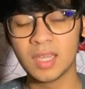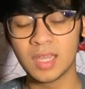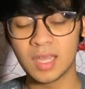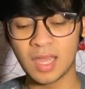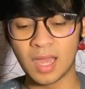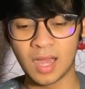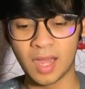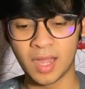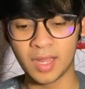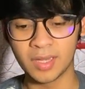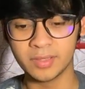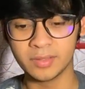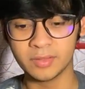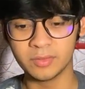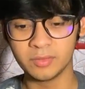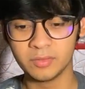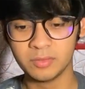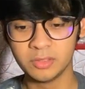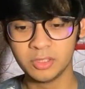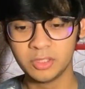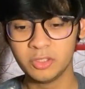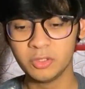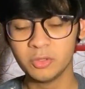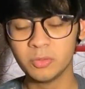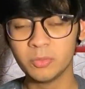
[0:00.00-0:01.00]

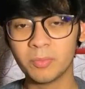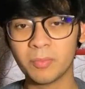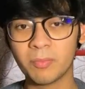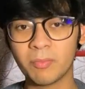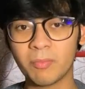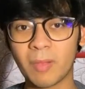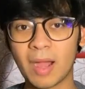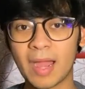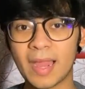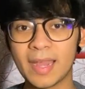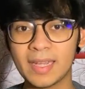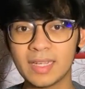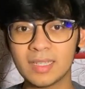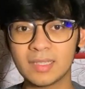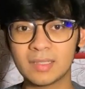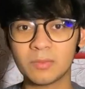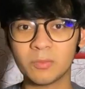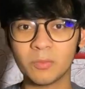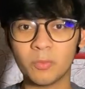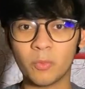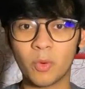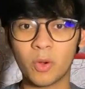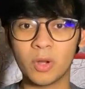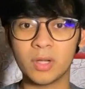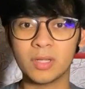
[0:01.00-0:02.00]
and you might
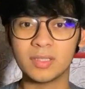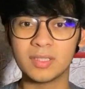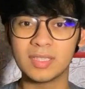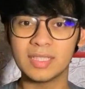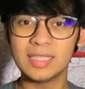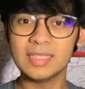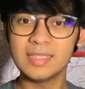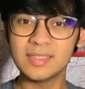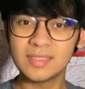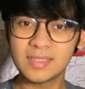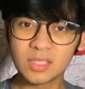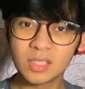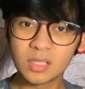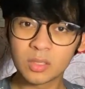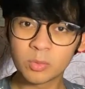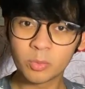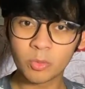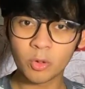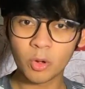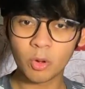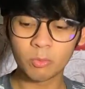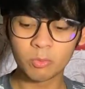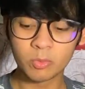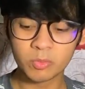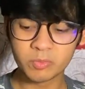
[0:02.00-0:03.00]
want easier
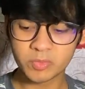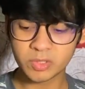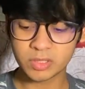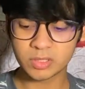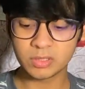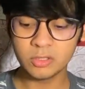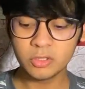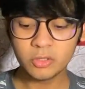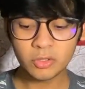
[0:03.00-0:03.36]
problems,